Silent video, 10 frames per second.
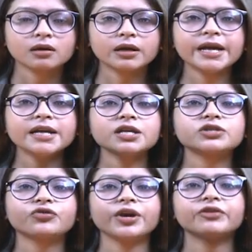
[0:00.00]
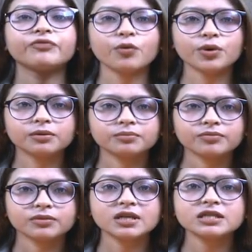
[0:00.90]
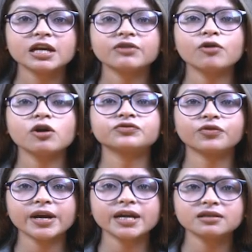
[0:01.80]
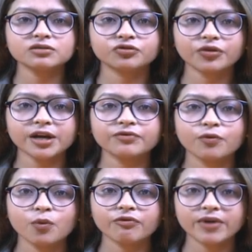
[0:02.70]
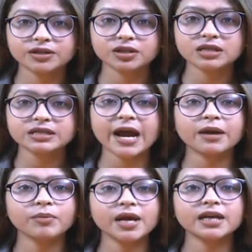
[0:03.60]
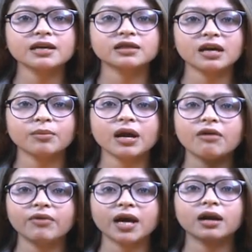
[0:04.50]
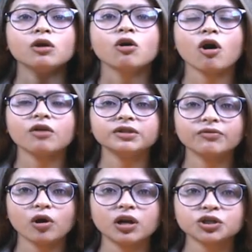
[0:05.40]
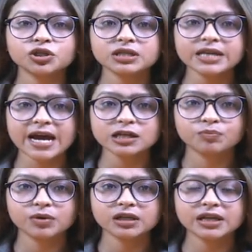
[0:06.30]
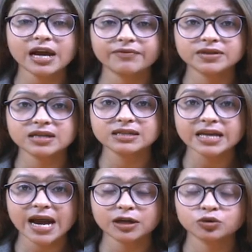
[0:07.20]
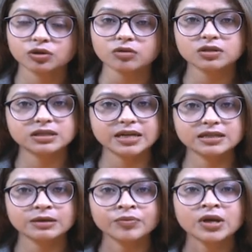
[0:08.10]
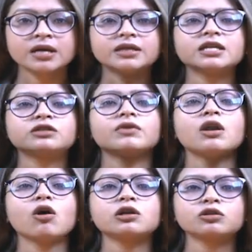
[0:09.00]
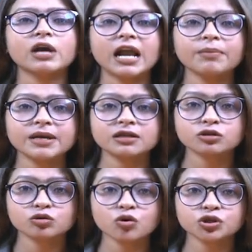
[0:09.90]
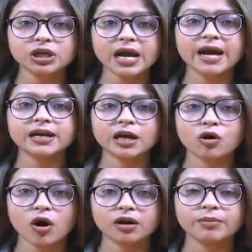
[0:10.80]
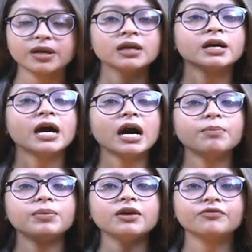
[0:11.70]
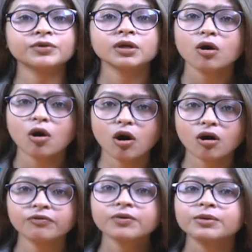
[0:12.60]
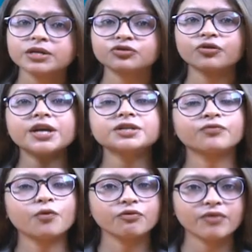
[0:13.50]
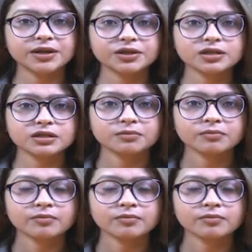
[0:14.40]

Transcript: Clean Street Food. This involves training the street food vendors and making them aware of the violations as per the FSS Act 2006. This will also help in the social and economic uplift of street food vendors.